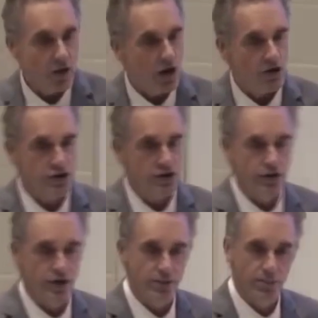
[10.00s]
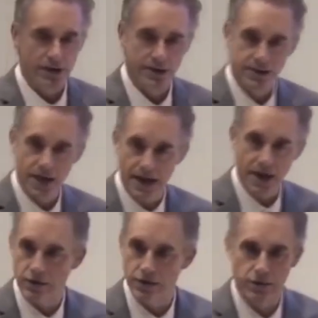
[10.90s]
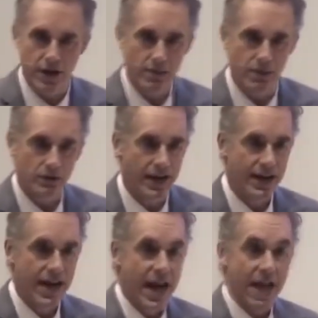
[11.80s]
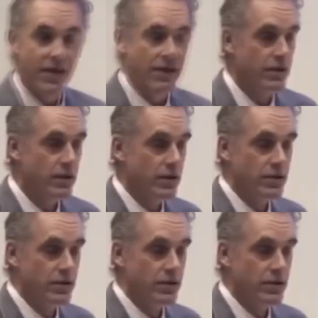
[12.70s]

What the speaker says: you're harshly treated by society, and there's no doubt about that. And then